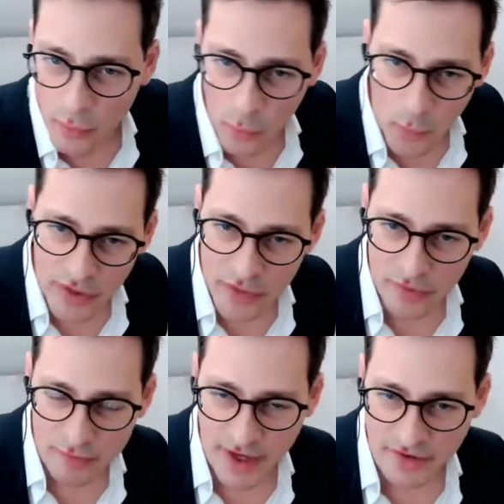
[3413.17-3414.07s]
with
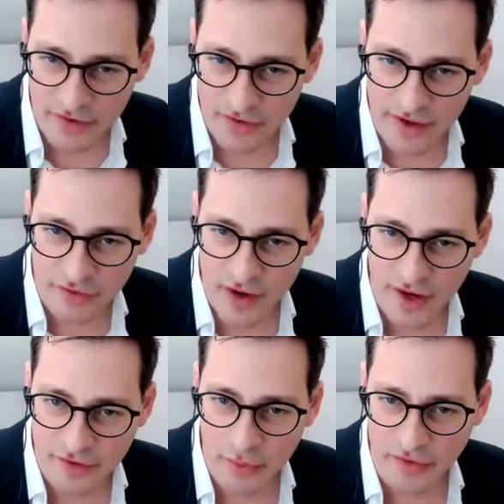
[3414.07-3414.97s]
respect to the Australian
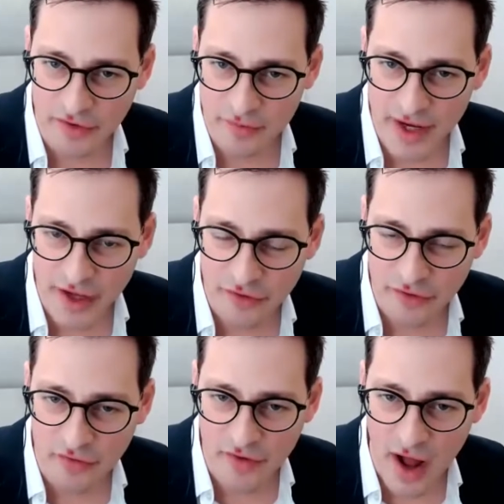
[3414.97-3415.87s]
exports that have been hit
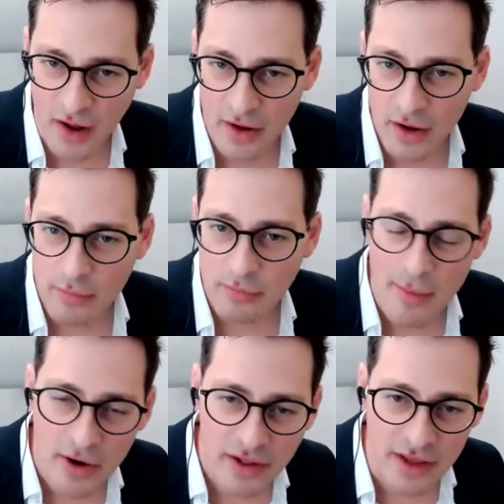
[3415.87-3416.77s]
so far,
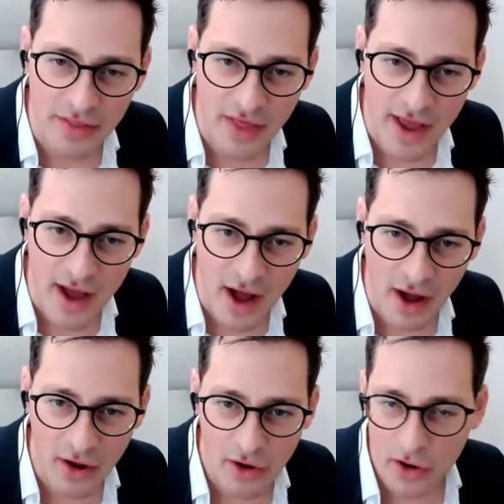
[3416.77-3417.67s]
primarily they
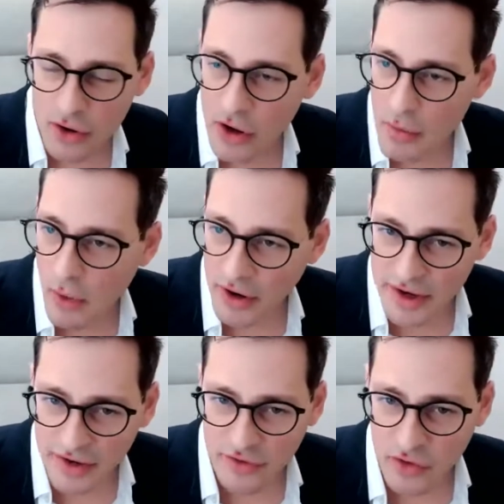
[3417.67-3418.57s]
are
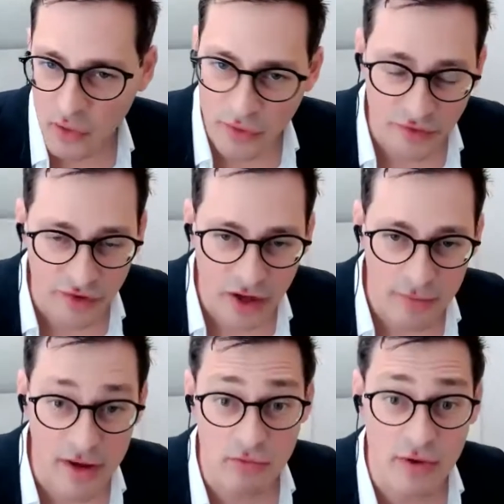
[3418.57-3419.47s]
commodities and goods that can
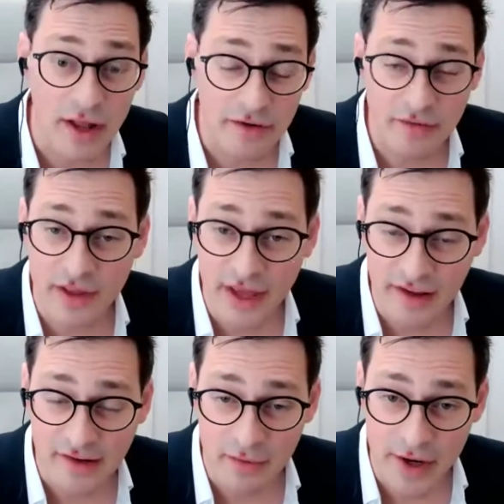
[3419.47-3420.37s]
be relatively
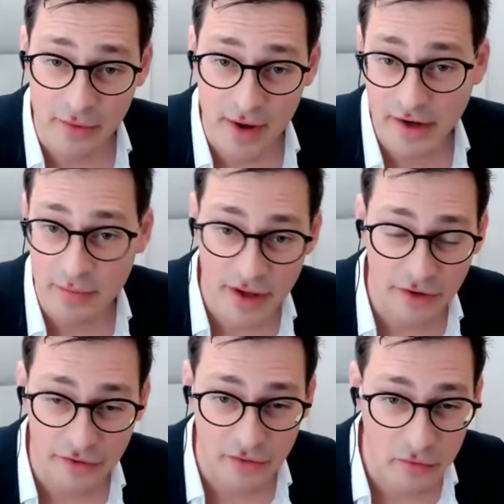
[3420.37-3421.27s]
easily redirected
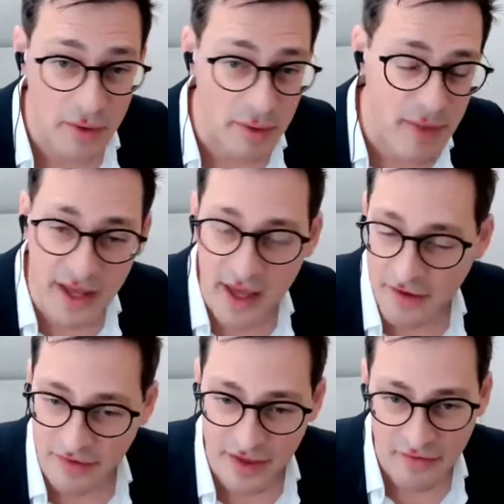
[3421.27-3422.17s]
because in many
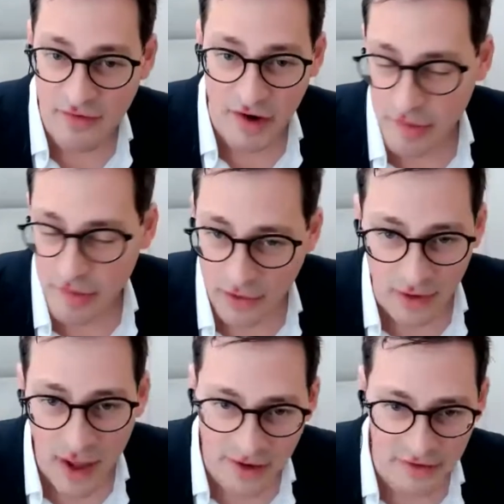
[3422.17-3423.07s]
cases they're
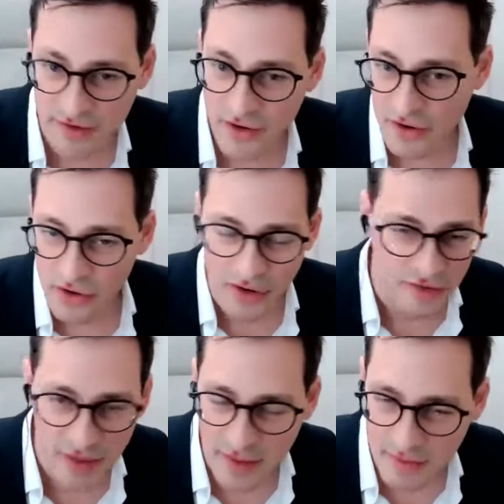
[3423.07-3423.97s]
fungible and you can
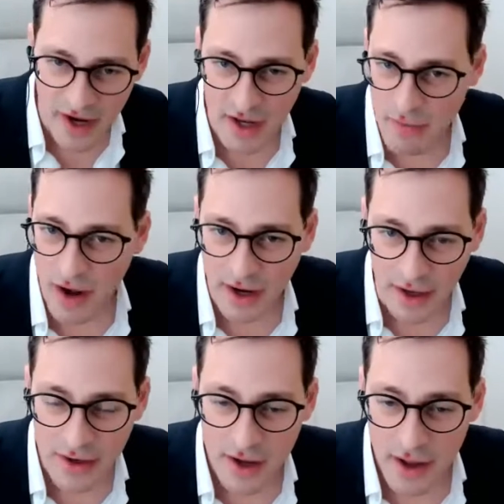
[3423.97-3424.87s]
send any
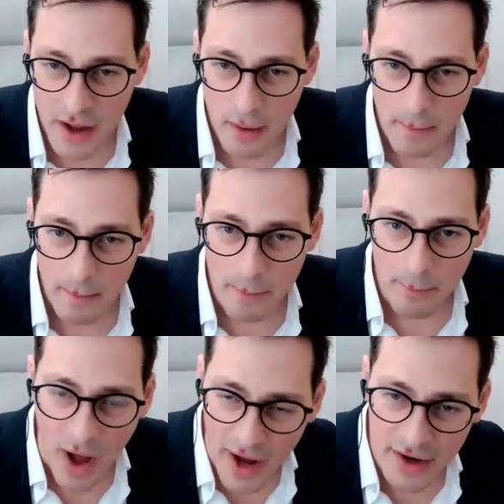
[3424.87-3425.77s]
market.
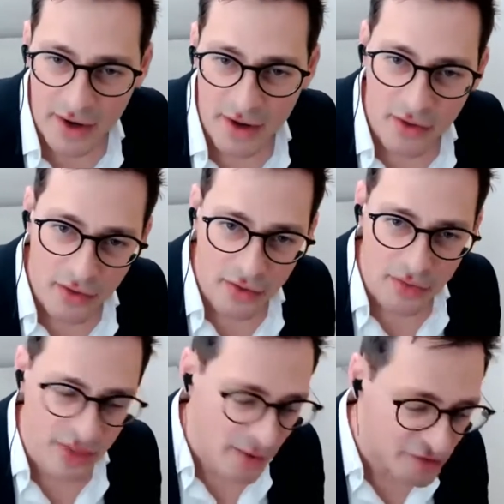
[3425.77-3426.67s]
But
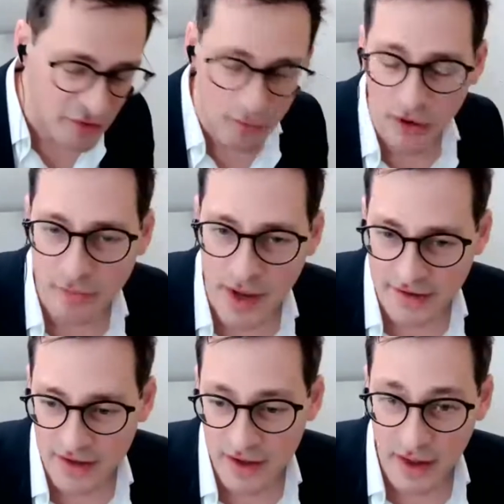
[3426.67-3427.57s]
there is the
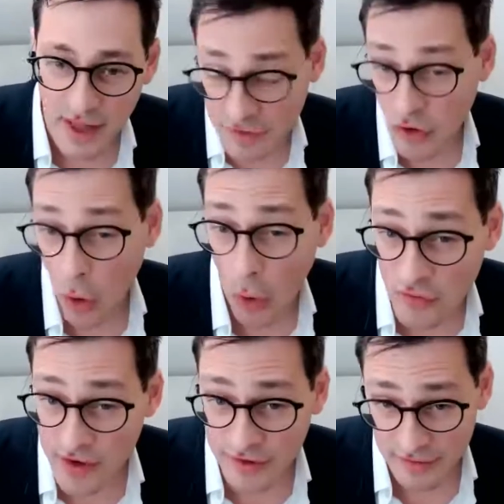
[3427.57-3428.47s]
prospect, as
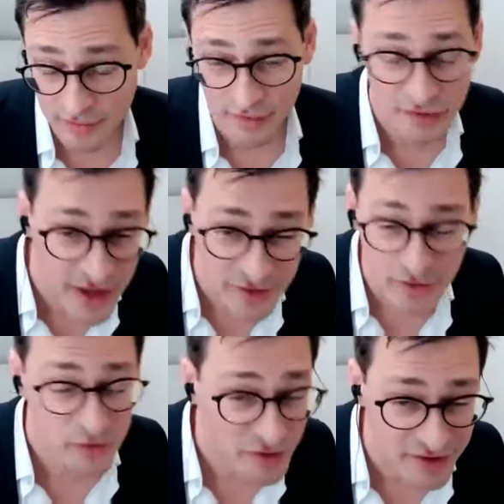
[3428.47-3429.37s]
COVID recedes
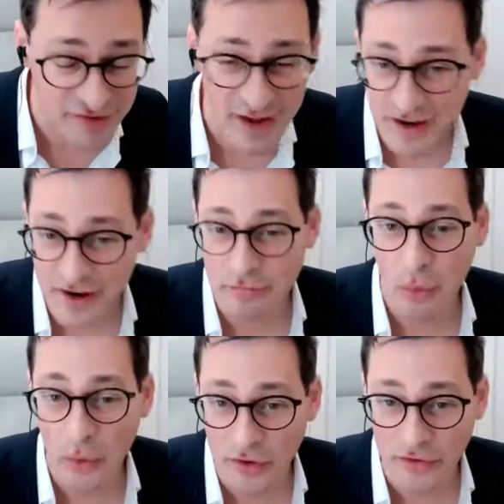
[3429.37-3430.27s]
to a certain extent and as
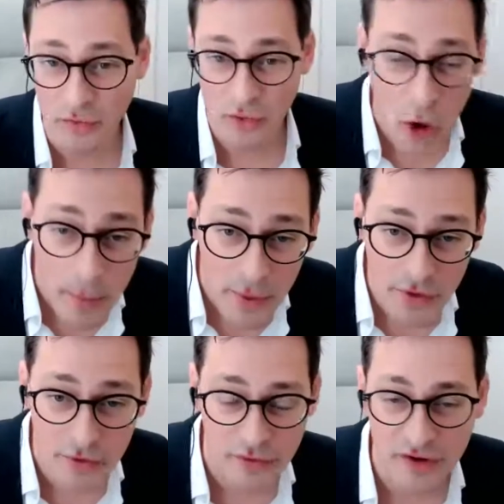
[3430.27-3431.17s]
borders reopen
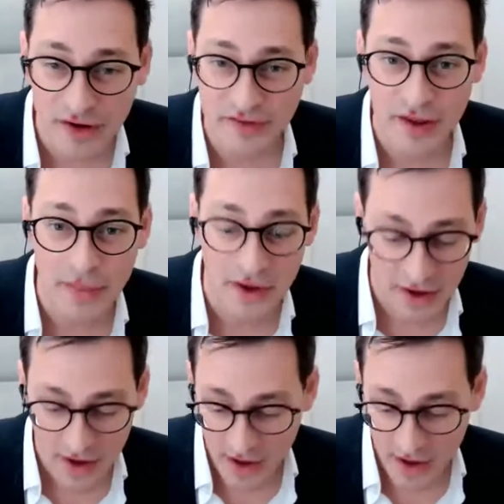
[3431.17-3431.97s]
to a certain extent, that